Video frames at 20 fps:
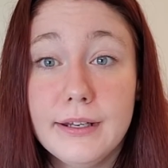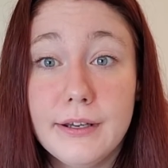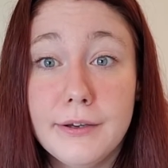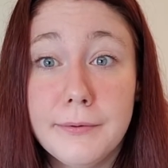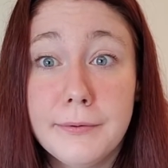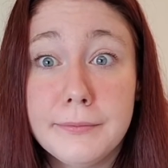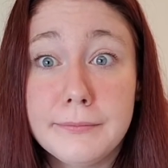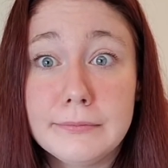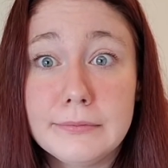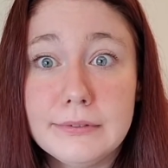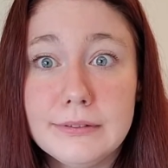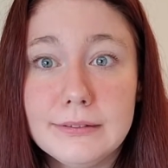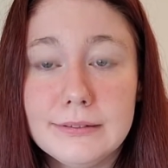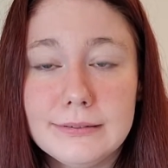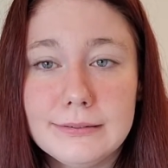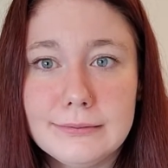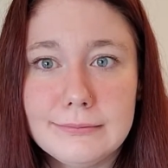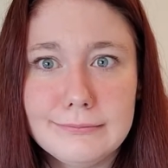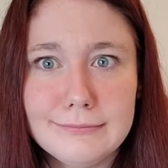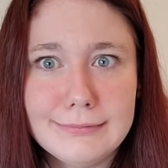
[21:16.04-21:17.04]
know,
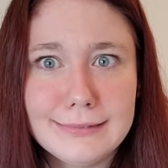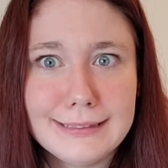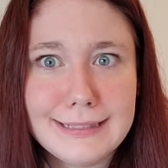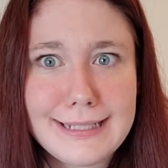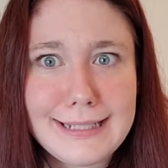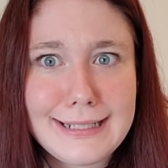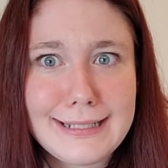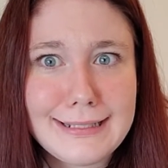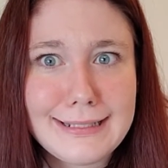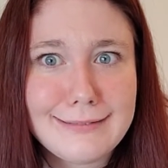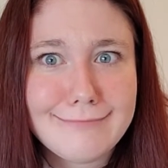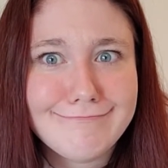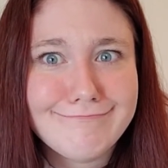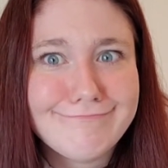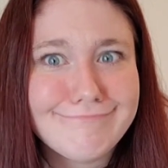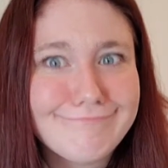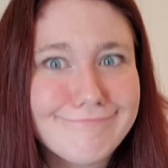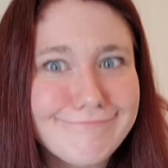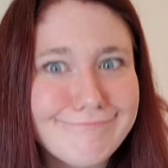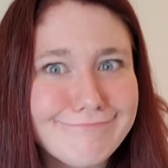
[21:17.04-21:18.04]
like,
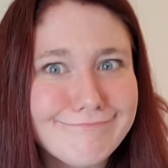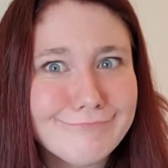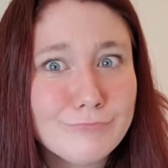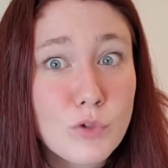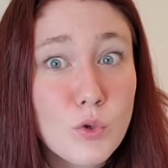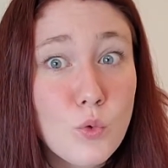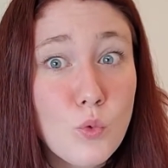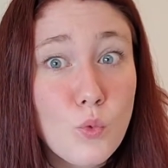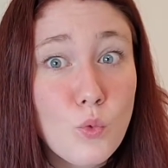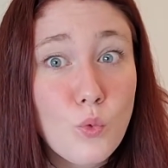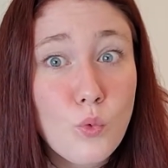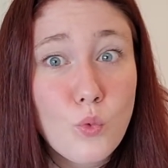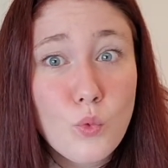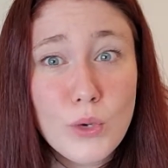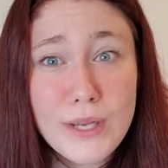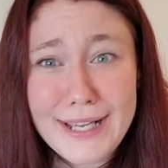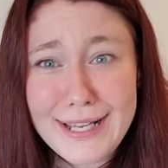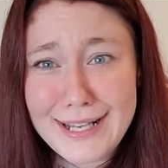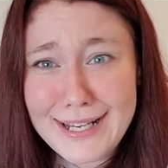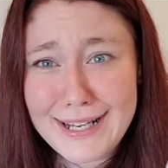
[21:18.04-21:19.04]

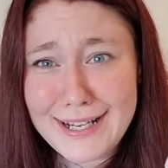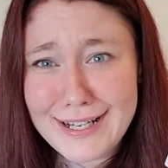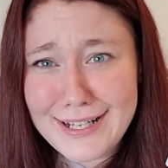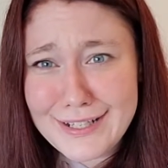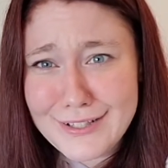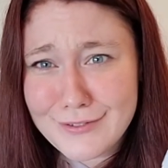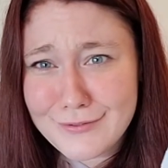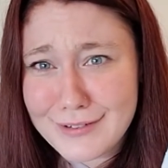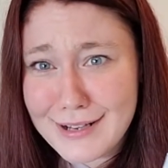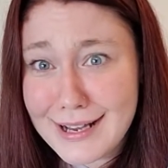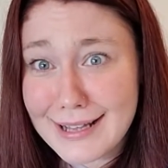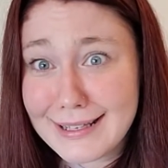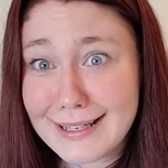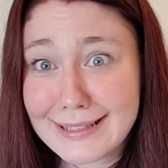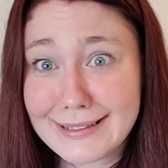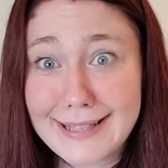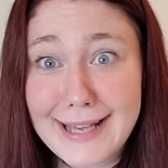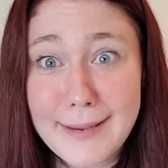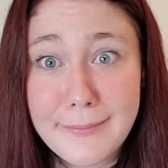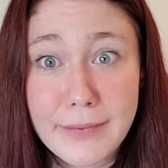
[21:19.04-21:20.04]
we do not
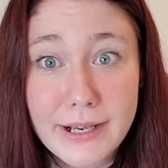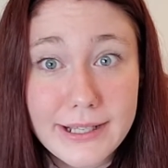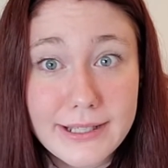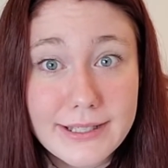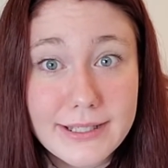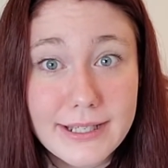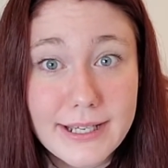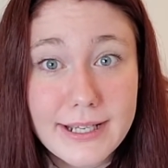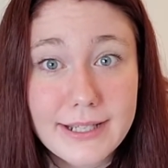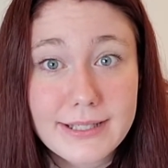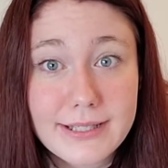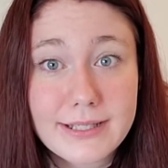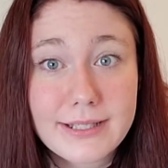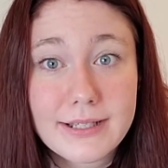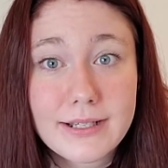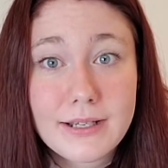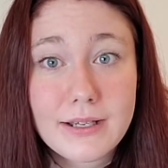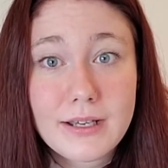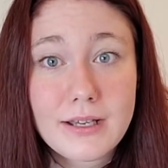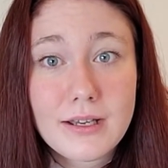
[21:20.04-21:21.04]
like that mindset.
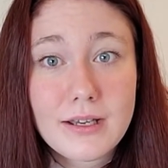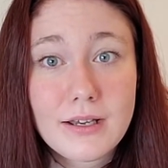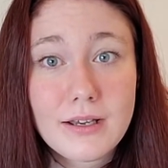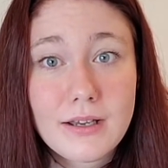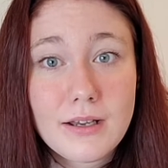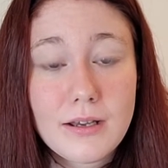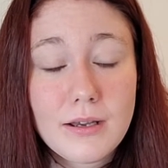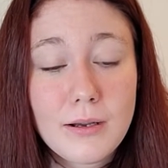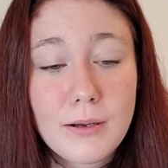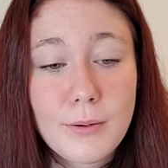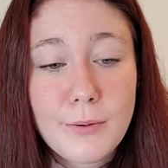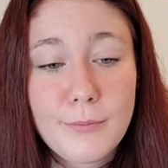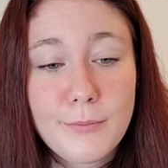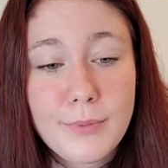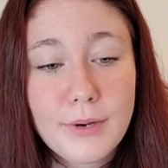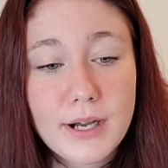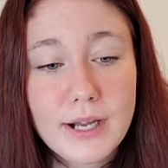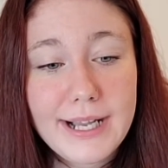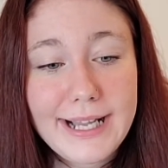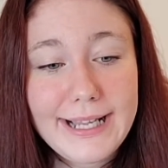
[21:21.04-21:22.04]

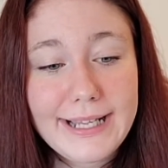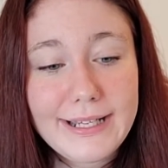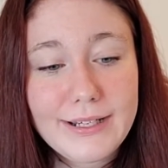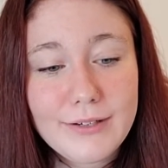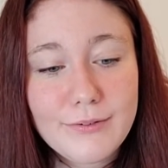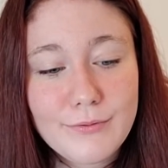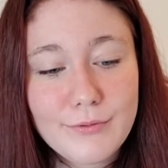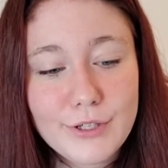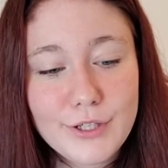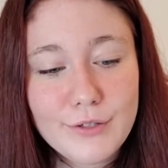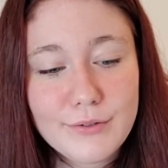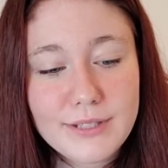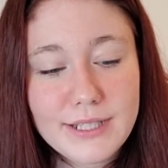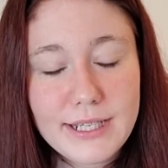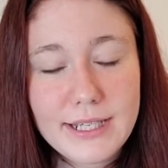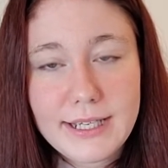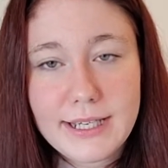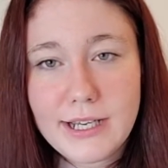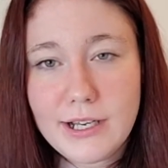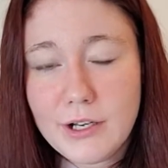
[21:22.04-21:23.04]
But when you
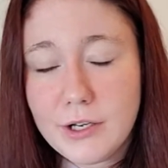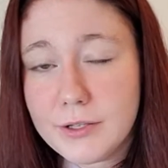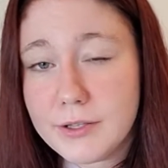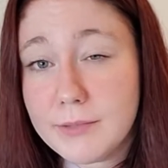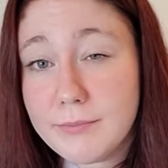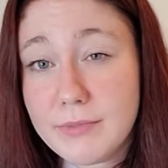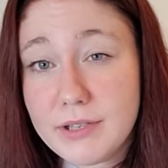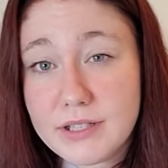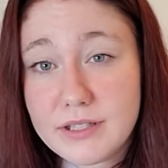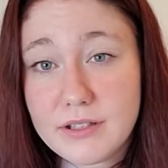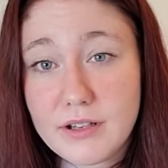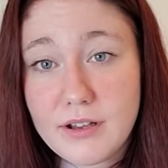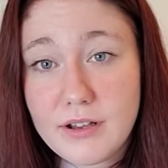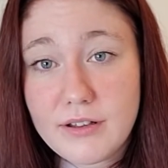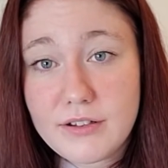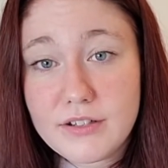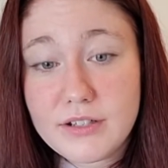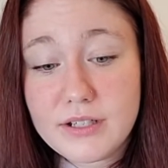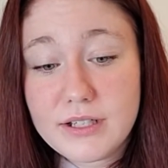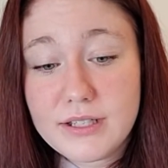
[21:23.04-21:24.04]
take out the
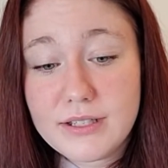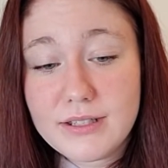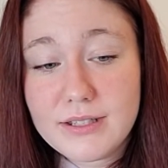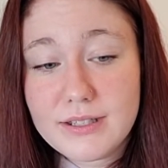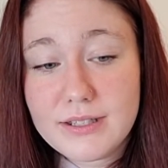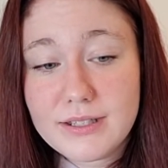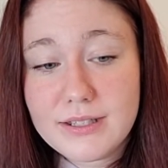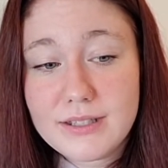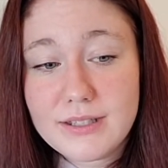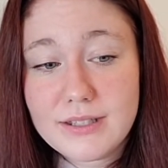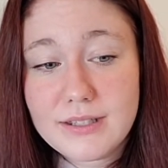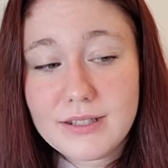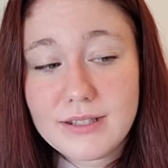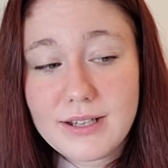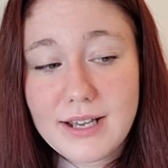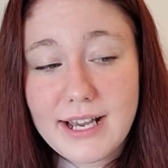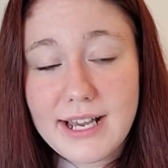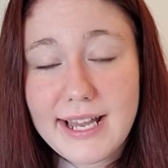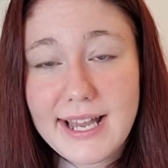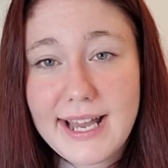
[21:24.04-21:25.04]
misogyny,
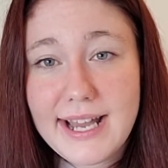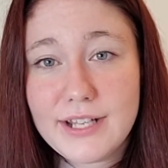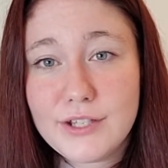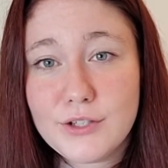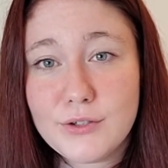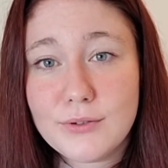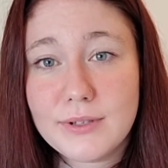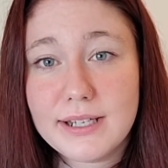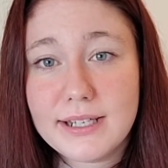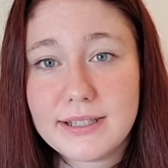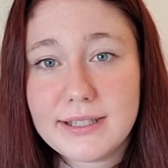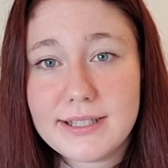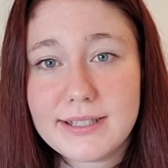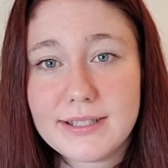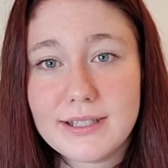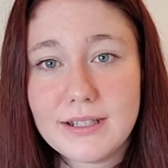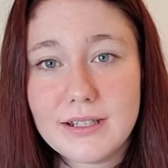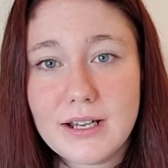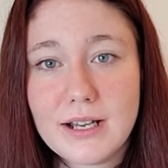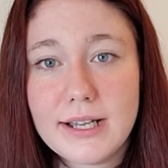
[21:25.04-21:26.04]
I do like this
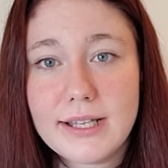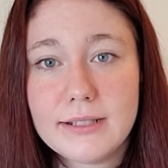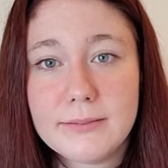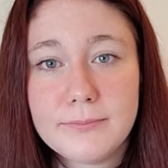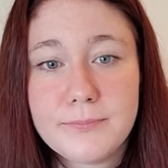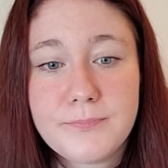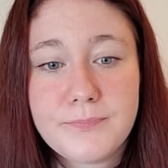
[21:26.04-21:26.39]
a lot.